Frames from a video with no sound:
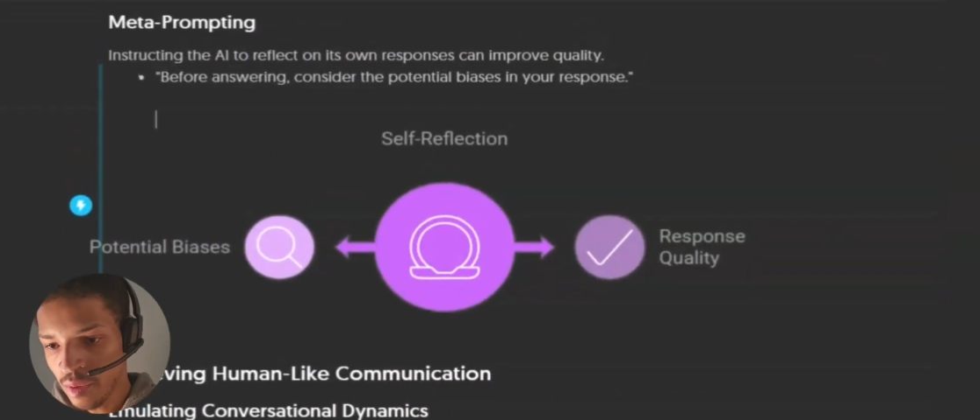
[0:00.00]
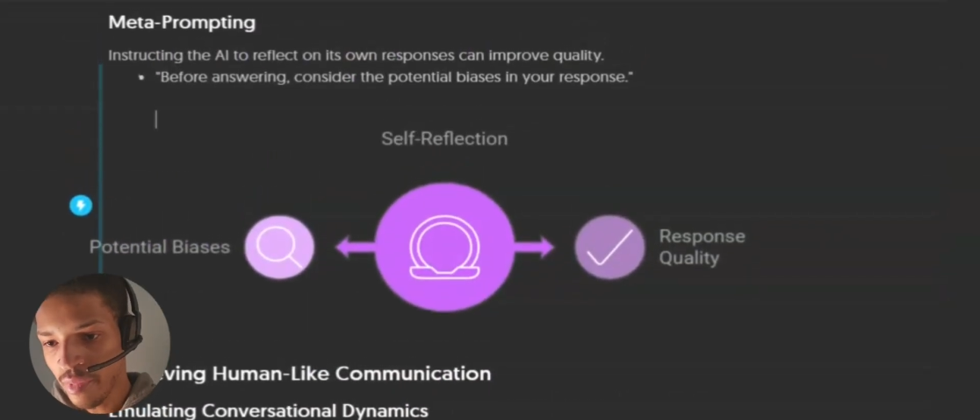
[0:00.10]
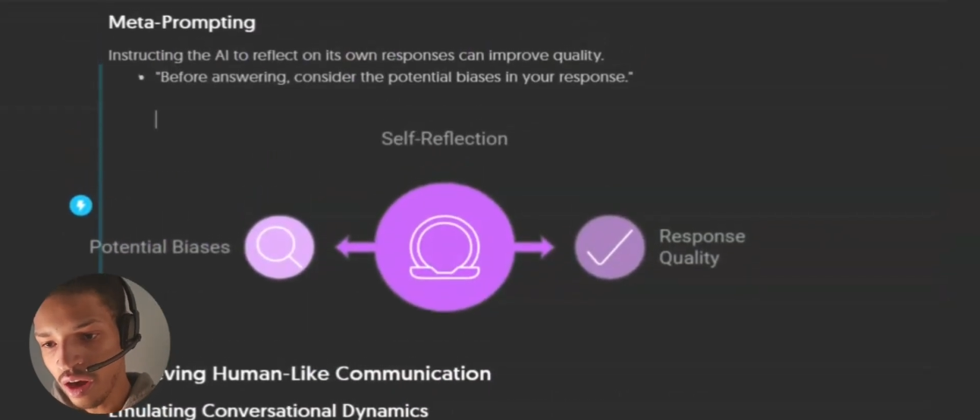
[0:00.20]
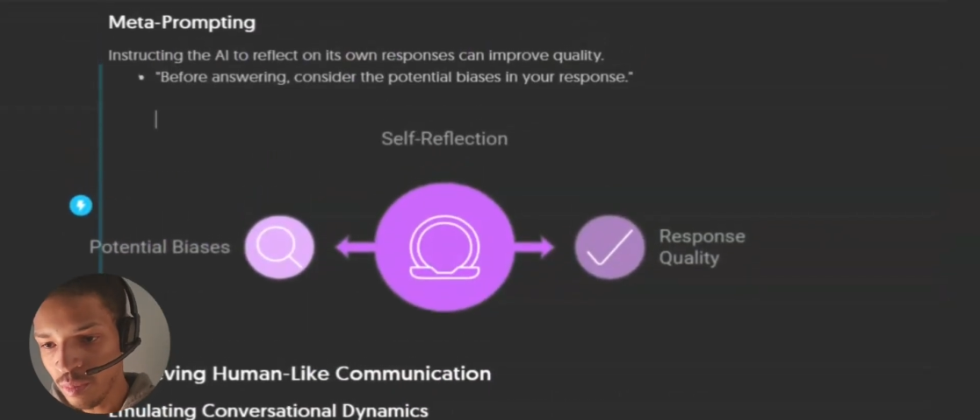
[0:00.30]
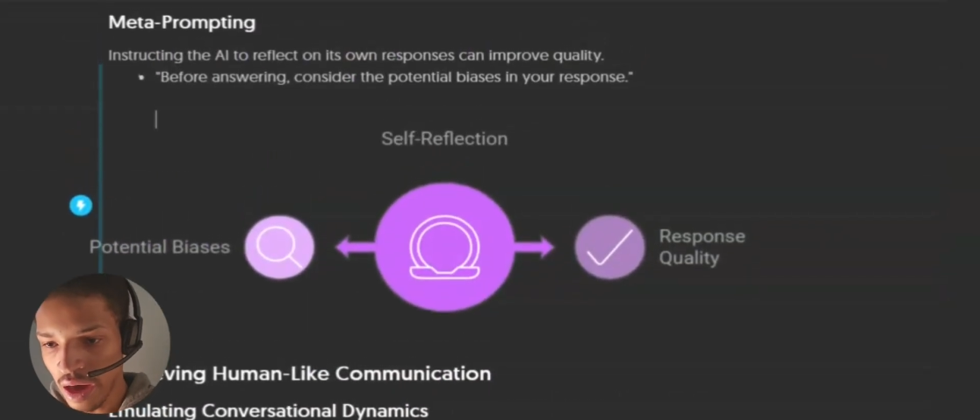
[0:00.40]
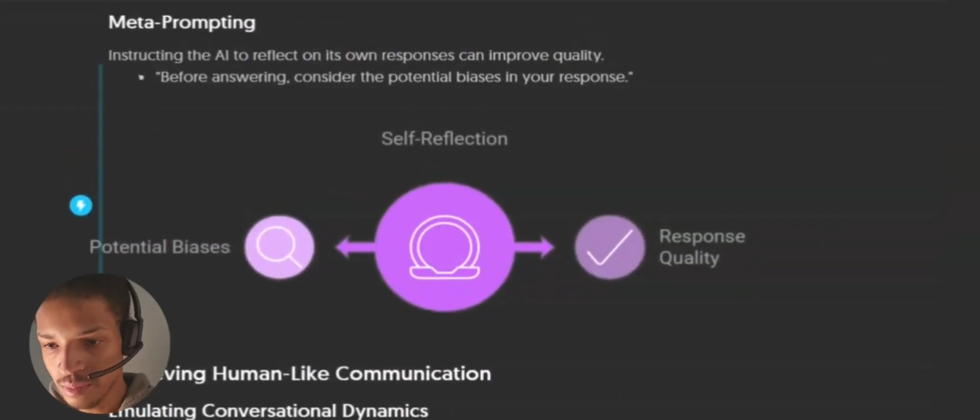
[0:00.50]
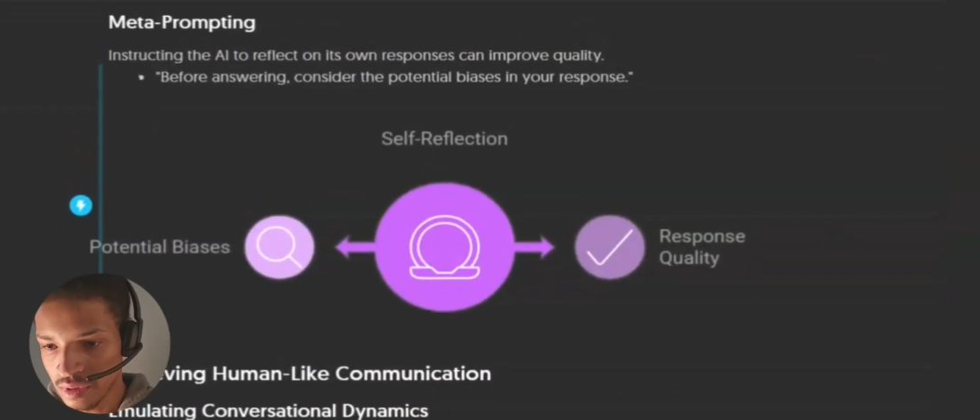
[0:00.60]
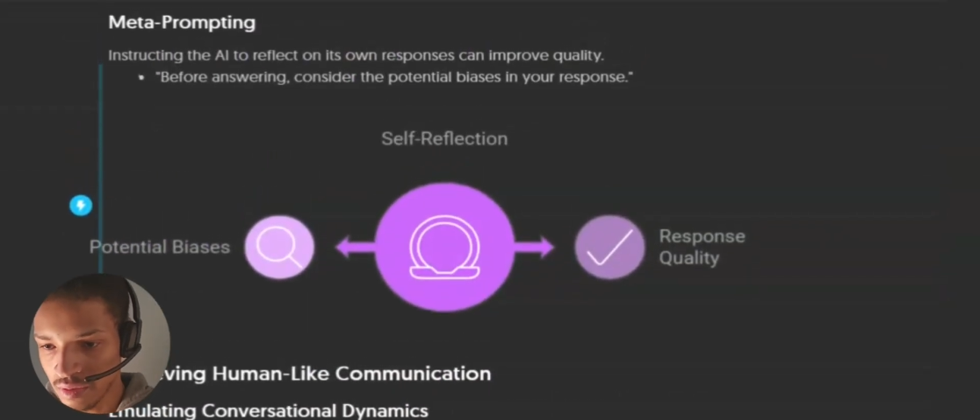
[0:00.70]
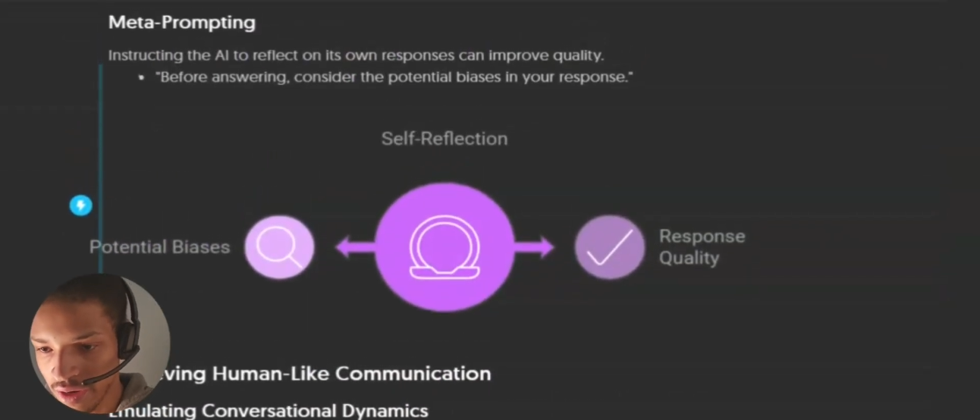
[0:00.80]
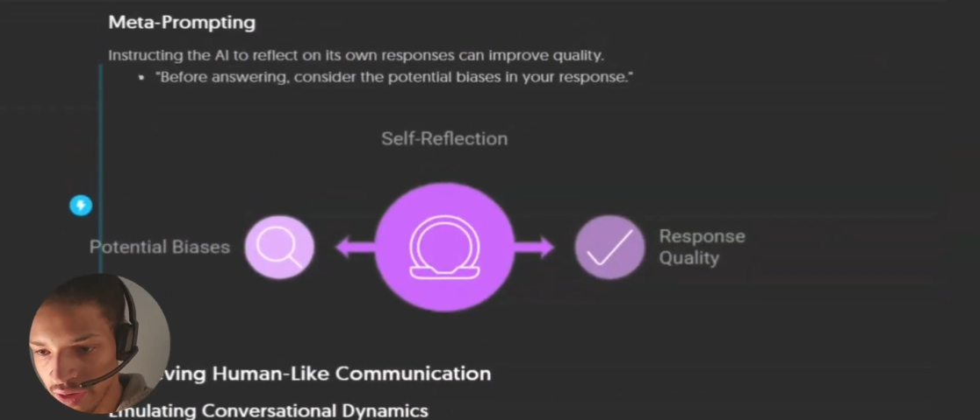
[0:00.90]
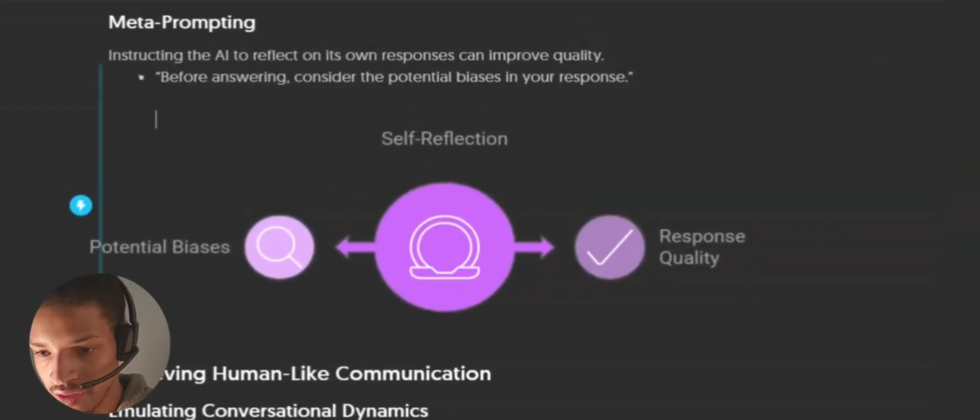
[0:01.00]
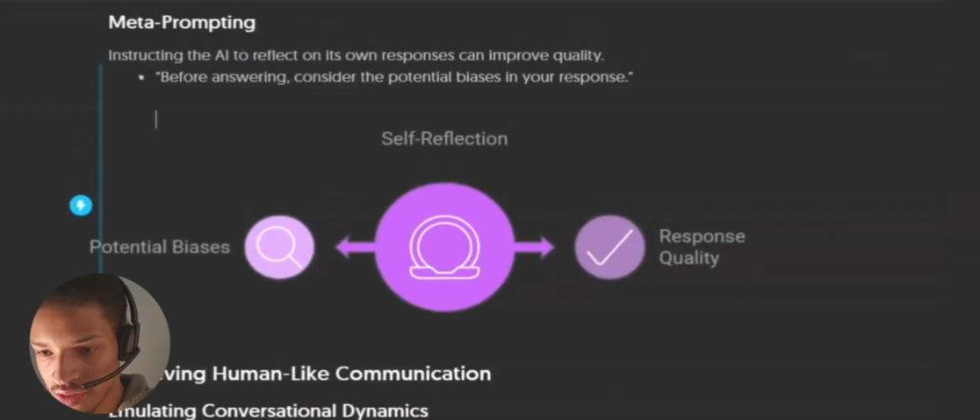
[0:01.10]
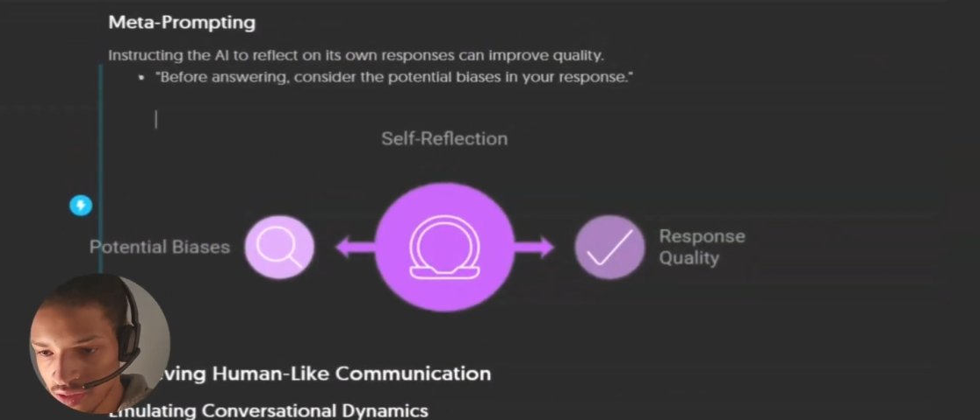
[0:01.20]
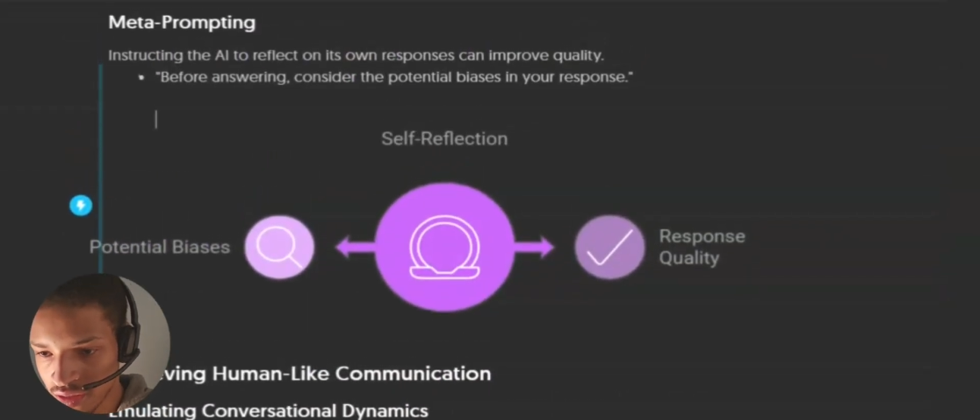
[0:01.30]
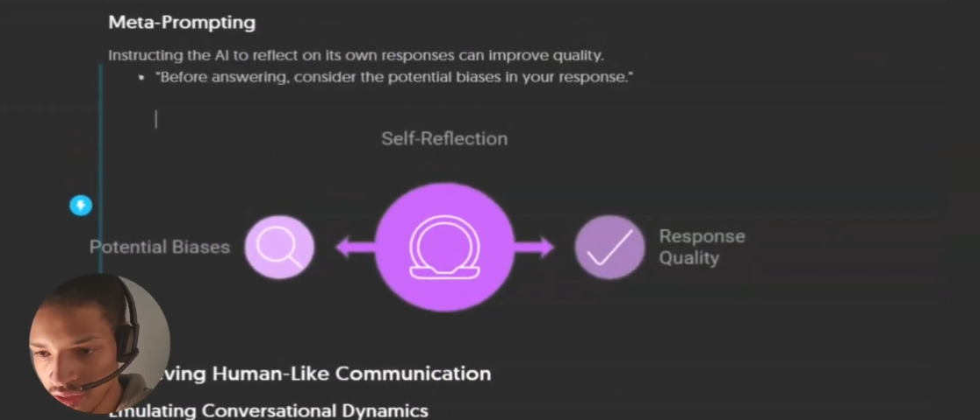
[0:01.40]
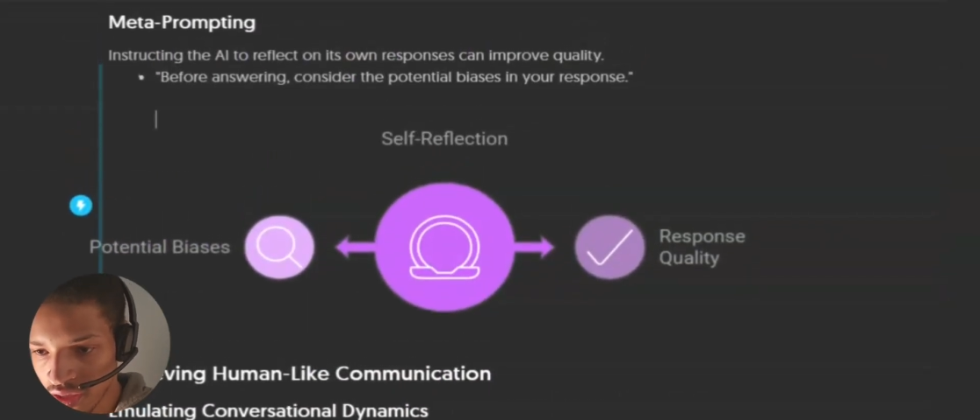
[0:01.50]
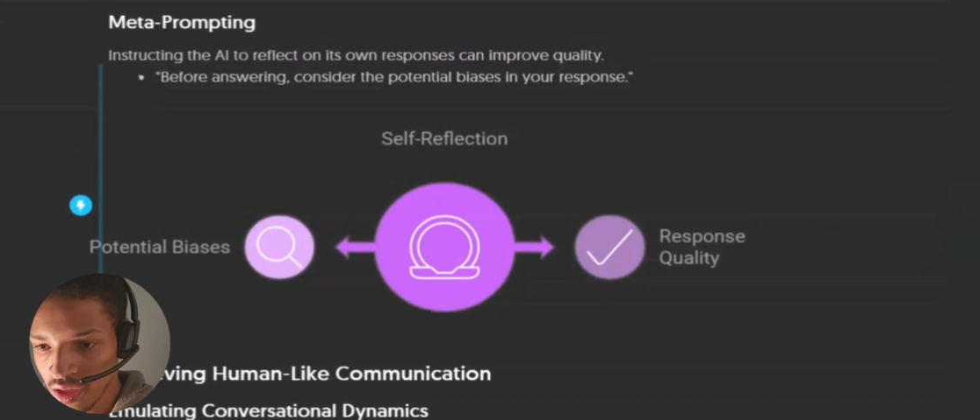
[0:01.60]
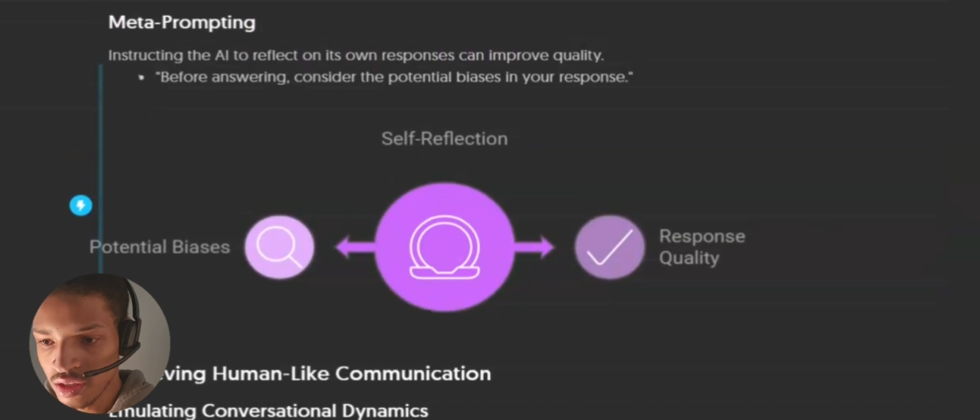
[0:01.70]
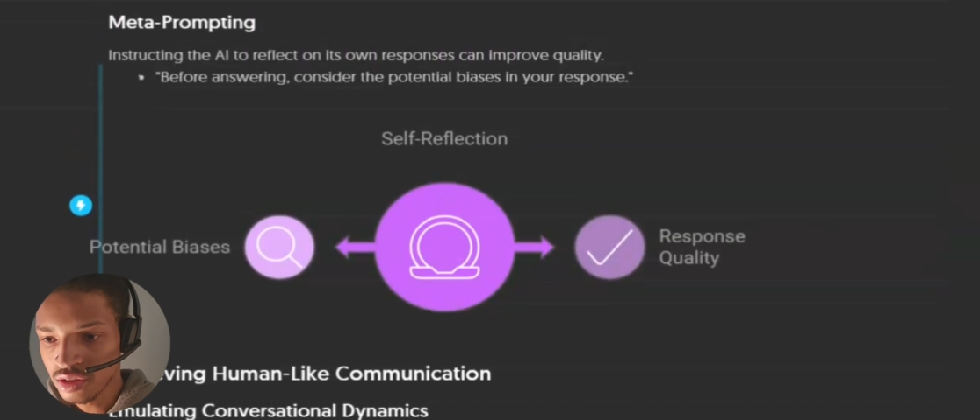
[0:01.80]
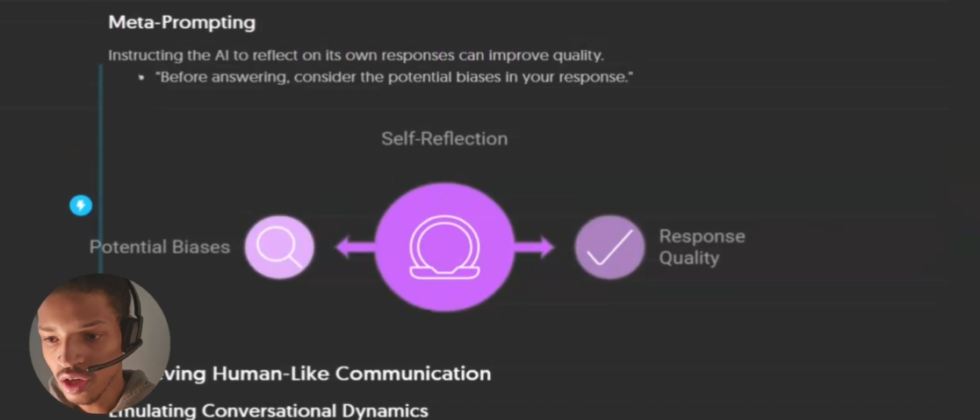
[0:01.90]
Meta prompting, right?
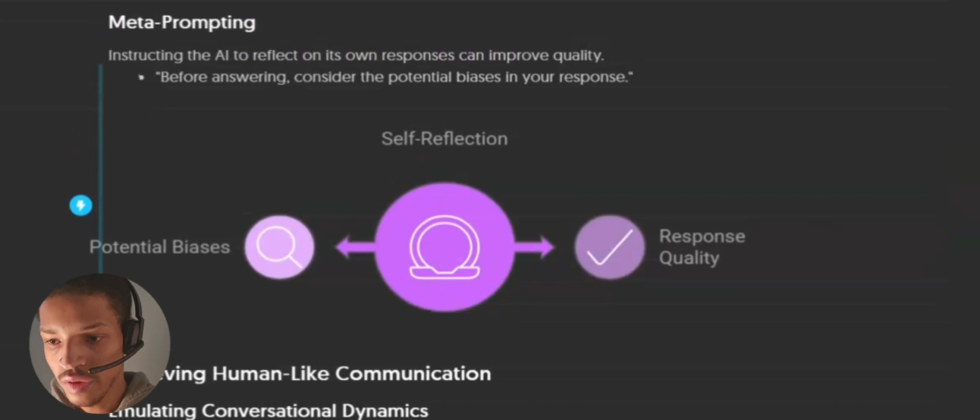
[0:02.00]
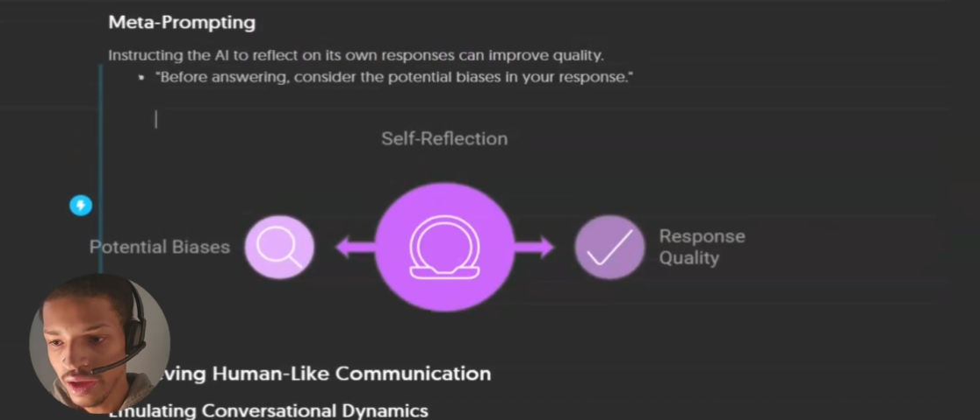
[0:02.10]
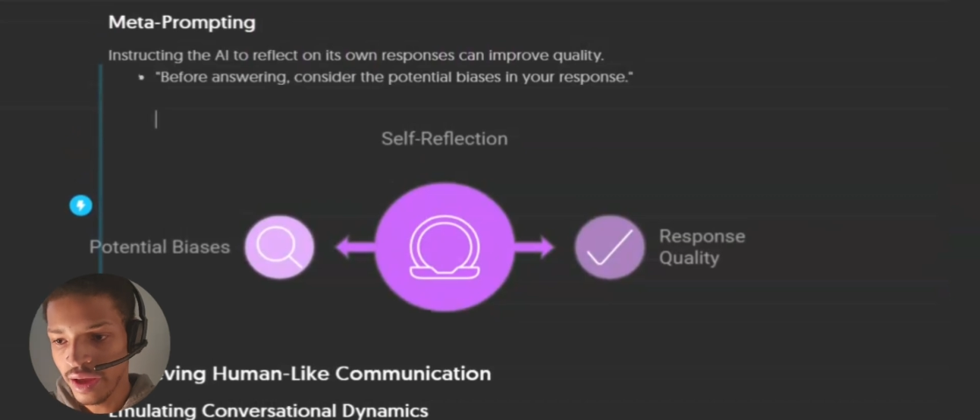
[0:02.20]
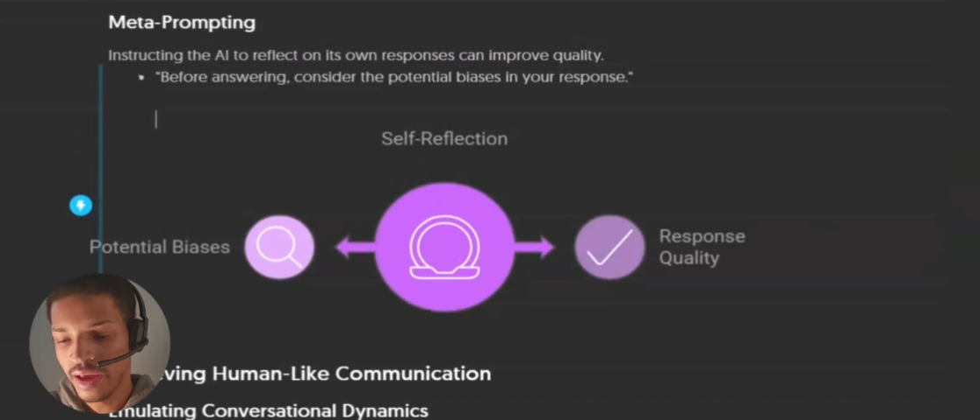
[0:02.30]
So